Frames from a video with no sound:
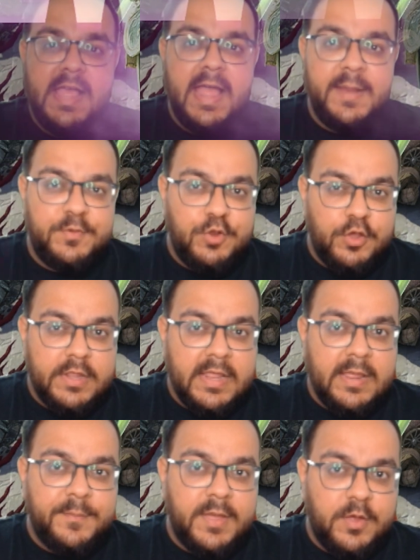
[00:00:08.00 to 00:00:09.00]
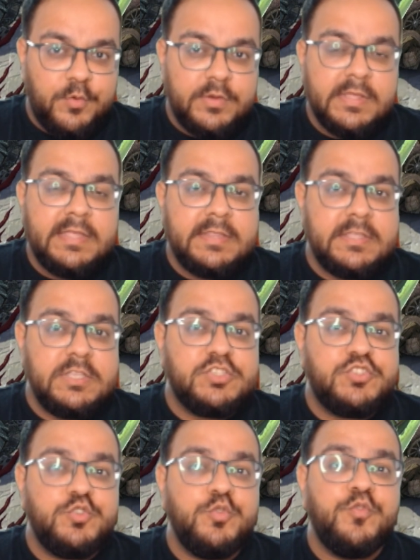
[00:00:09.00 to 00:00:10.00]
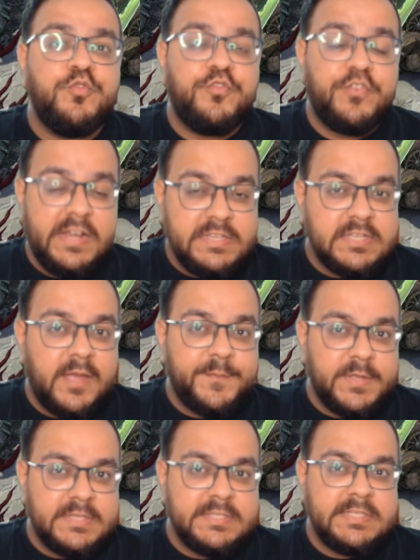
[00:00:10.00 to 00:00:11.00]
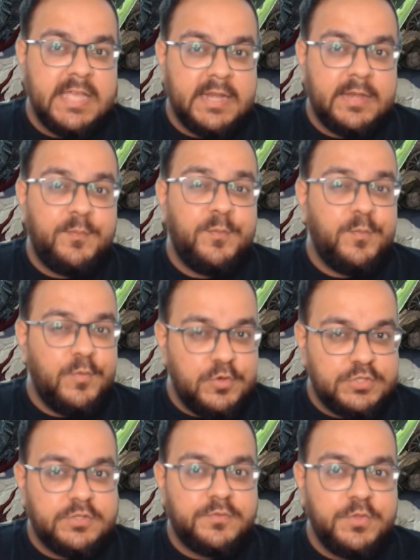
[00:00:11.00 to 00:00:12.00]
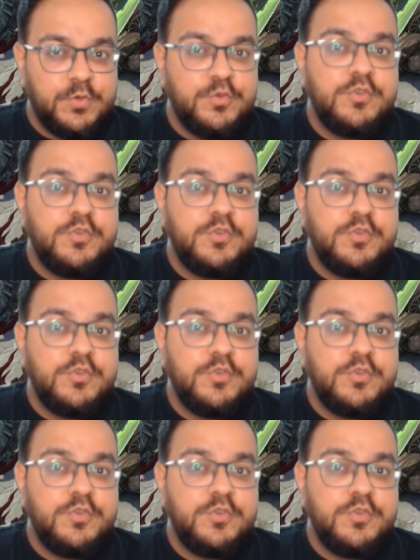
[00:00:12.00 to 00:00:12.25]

I am talking about these two free champions that most of you